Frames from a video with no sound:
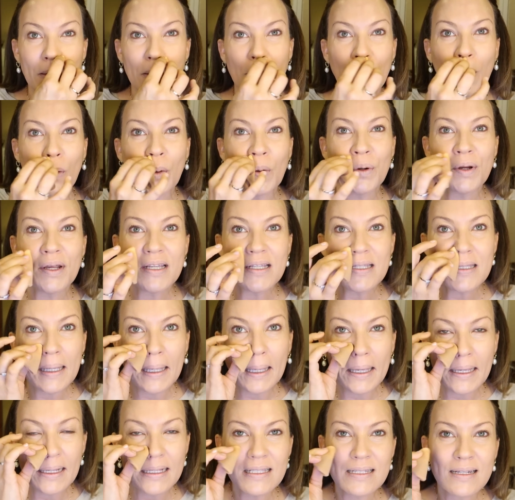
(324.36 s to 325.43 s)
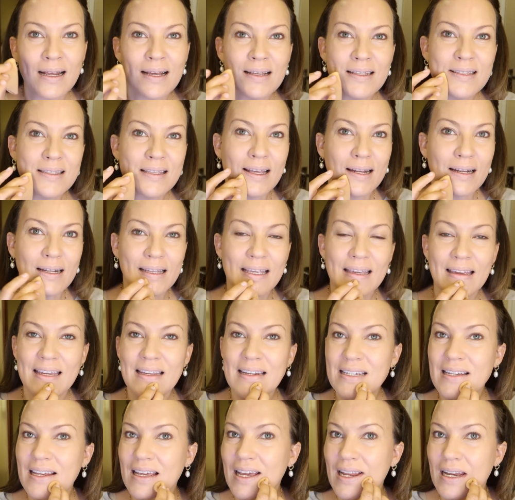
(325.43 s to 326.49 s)
There's no creasing, it's not settling
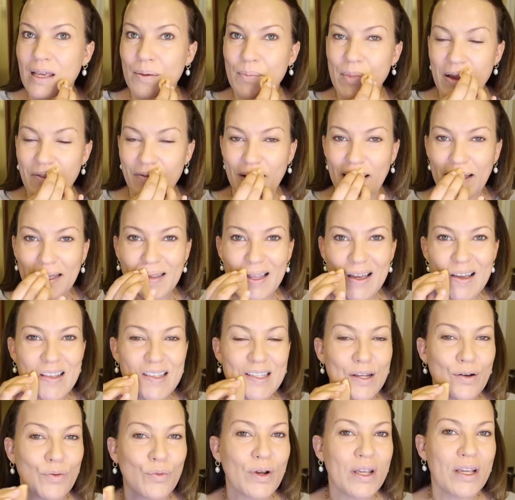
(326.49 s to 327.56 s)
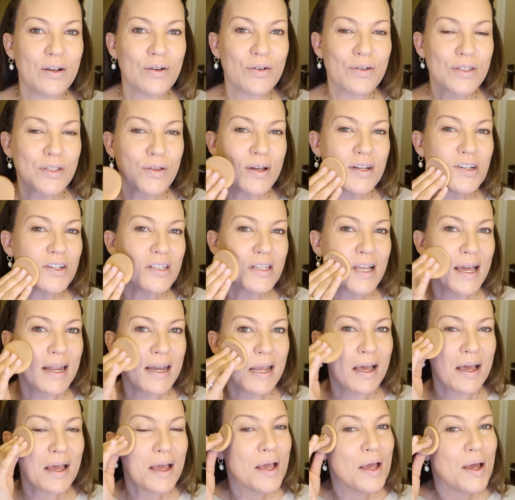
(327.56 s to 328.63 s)
into any of my fine lines and wrinkles. So I just kind
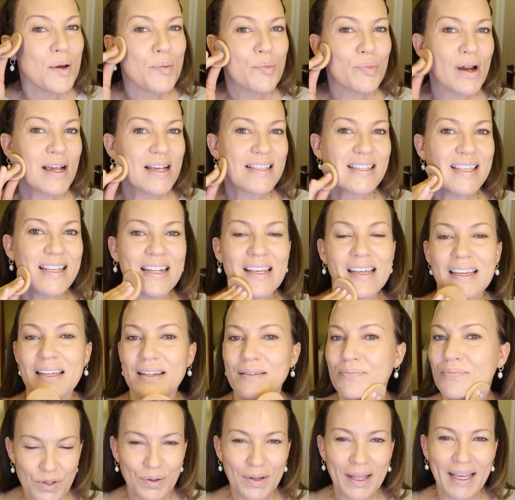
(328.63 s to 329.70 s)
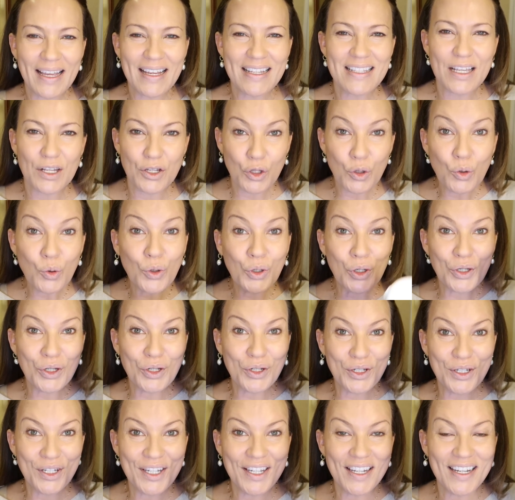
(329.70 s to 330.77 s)
of press it in. So like I said, you
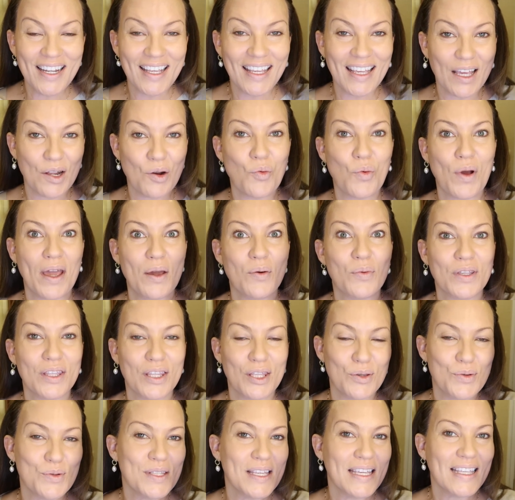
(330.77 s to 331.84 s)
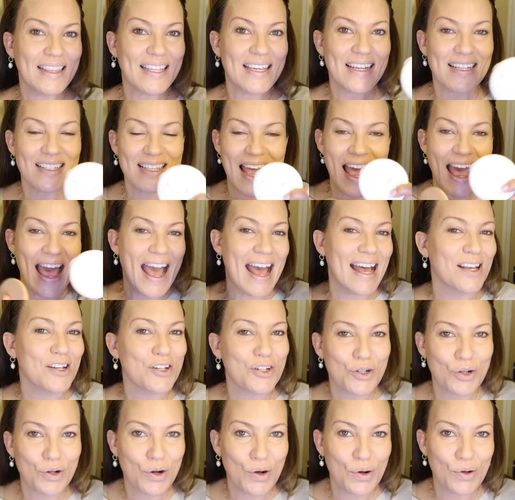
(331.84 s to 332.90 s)
could get away with using this
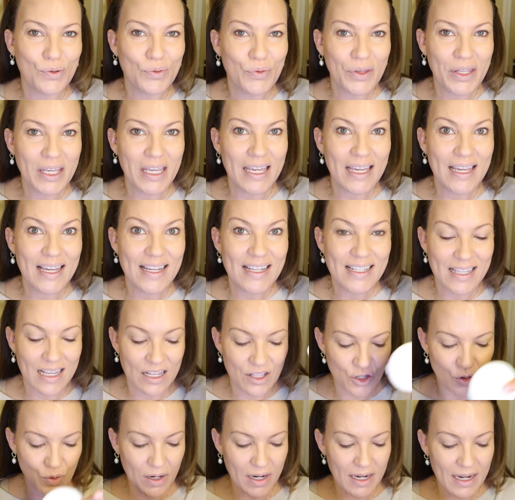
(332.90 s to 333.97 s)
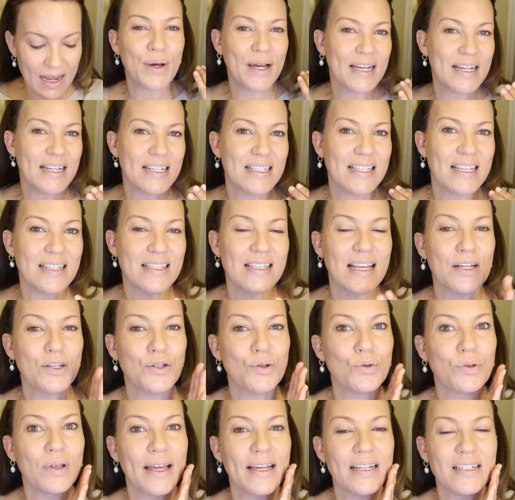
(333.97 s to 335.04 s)
as your only sunscreen, but since I
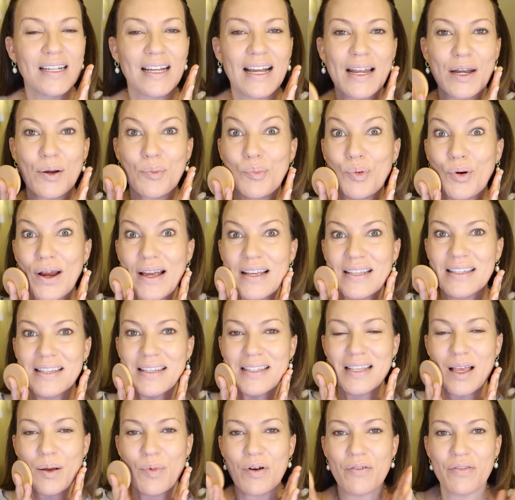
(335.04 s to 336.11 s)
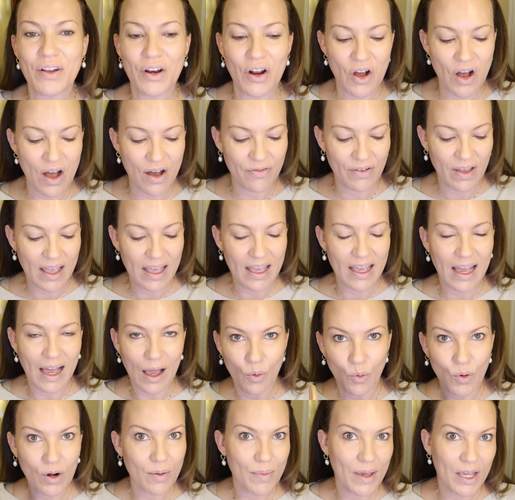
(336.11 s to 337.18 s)
do like to kind of press some of it off, I
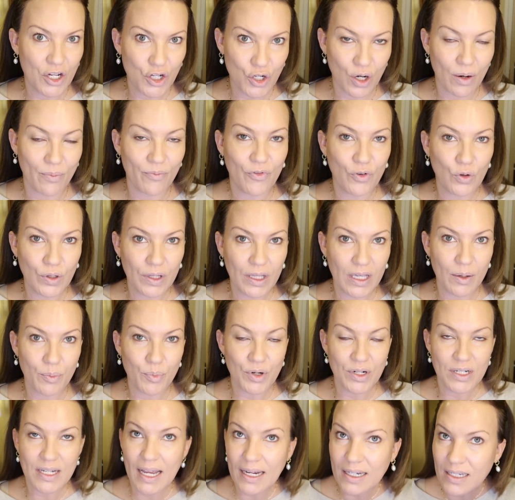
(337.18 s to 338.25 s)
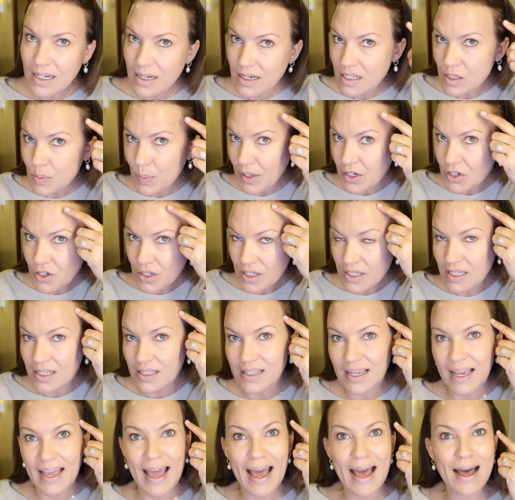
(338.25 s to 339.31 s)
wanna make sure I'm fully protected, especially
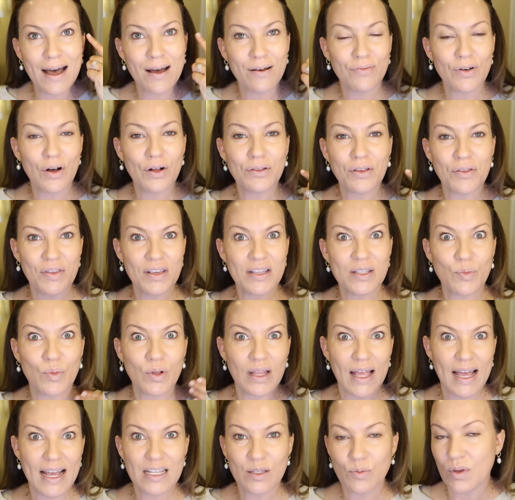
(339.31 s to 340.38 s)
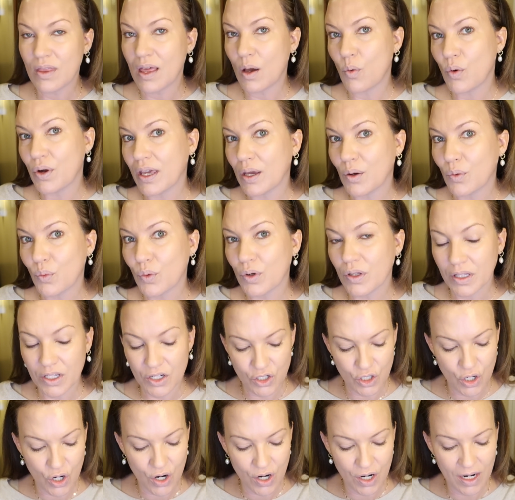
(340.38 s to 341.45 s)
since I have all of this melasma that will get really
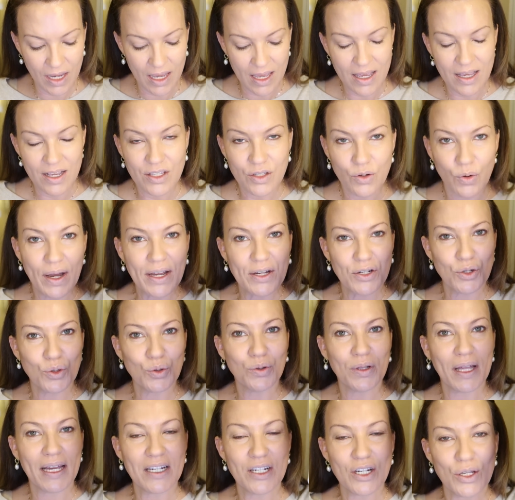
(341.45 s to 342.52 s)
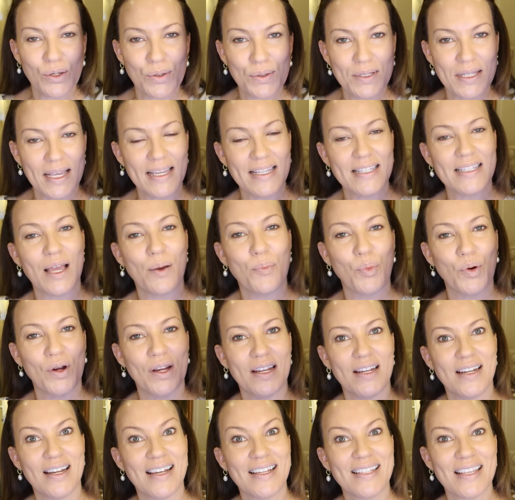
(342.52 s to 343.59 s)
dark. So I do like to use a
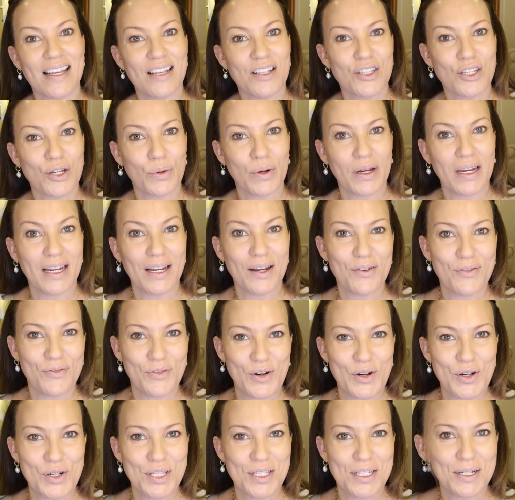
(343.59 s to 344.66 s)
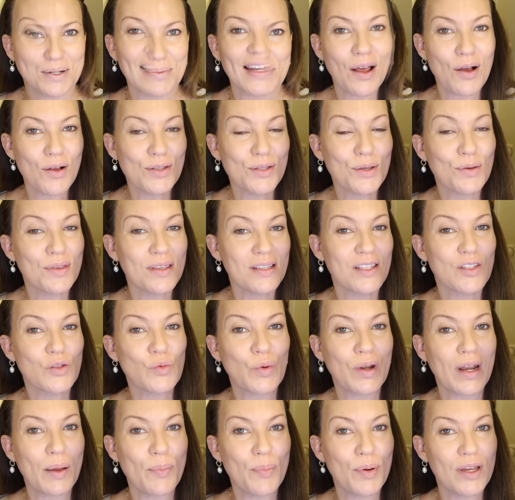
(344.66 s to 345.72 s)
separate sunscreen first. And also this is
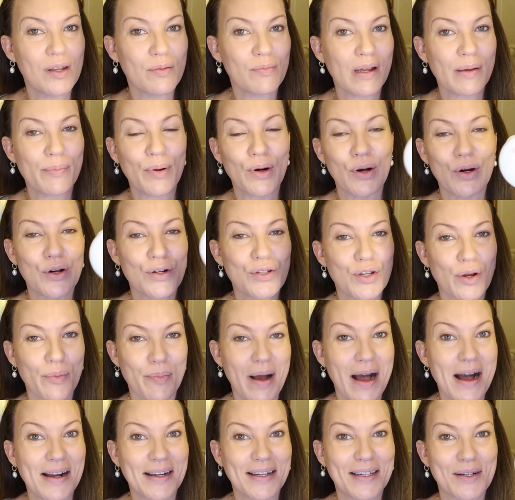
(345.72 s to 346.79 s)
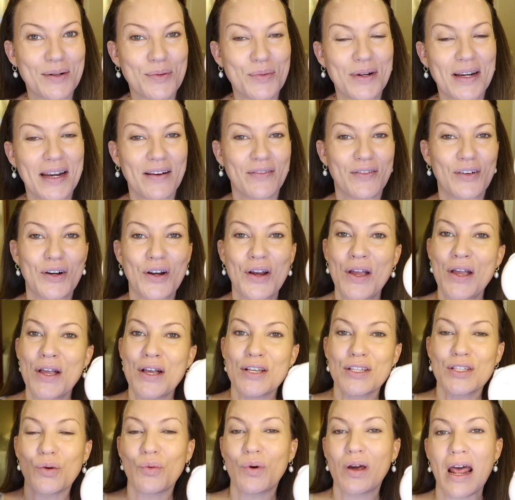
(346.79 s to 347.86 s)
what I put in my purse or pocket or whatever.
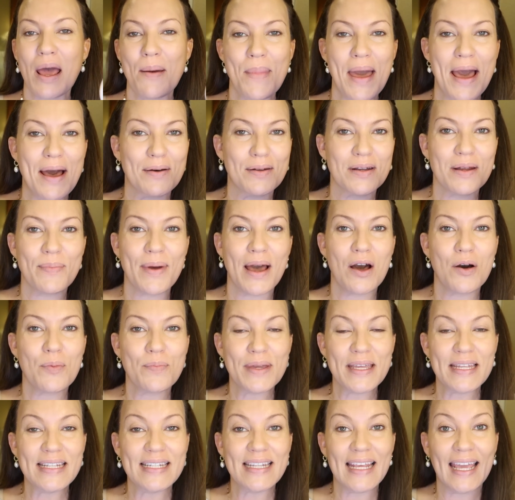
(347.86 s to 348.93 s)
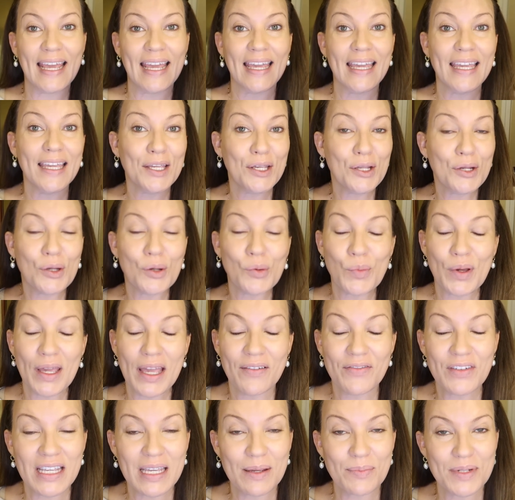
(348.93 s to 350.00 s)
So when I'm out and about midday, you know, we
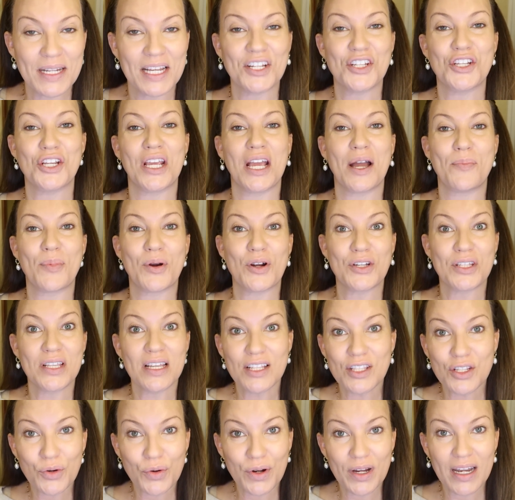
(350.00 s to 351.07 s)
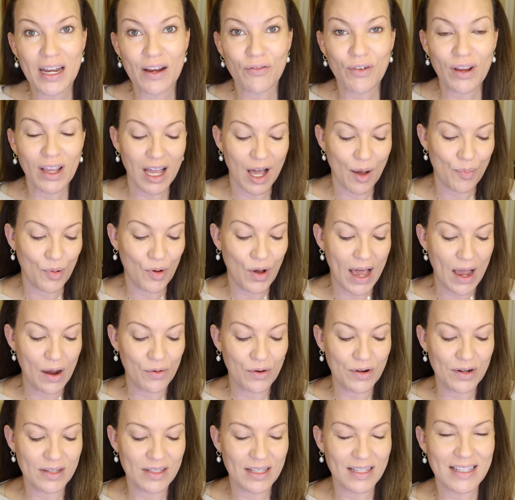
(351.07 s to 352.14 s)
have to keep touching up our sunscreen every couple
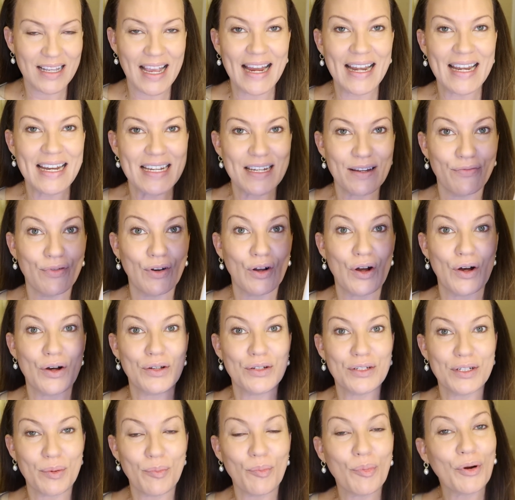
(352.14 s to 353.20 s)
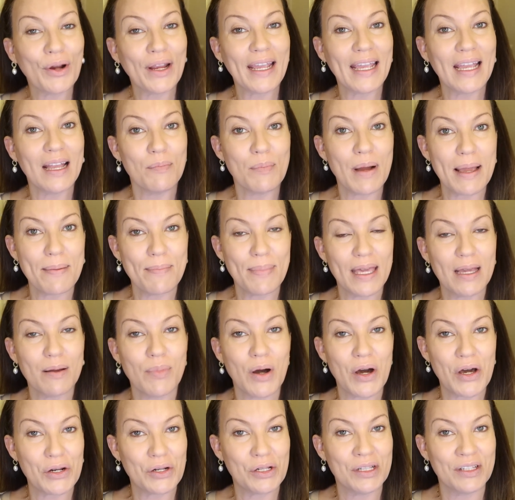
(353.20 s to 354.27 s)
hours, it's kind of difficult to bring my big
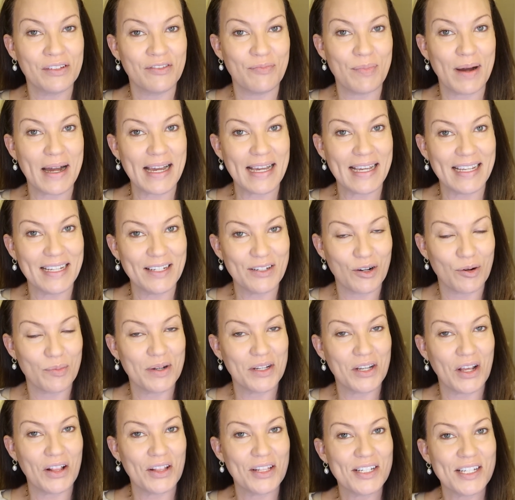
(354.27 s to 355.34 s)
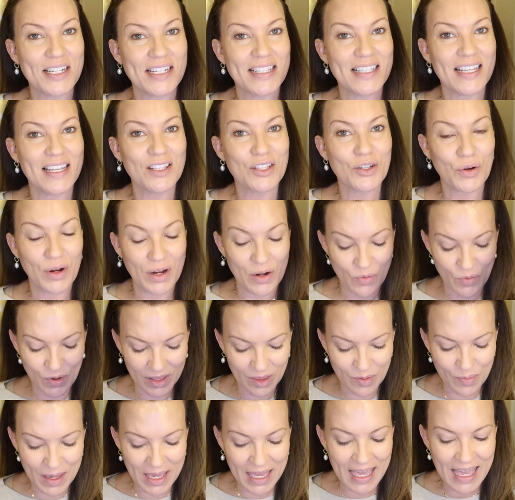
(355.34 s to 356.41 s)
bottle of my dermatology sunscreen
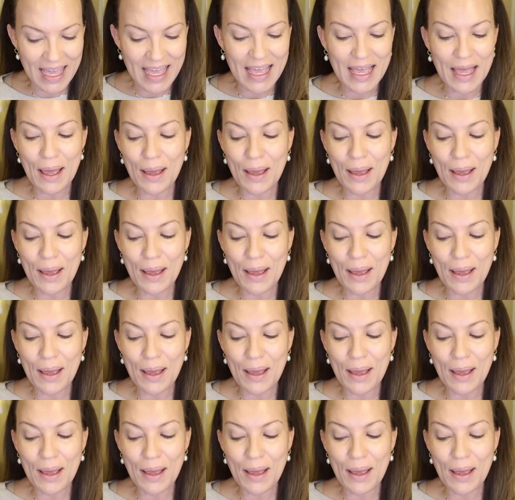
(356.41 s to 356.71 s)
with me.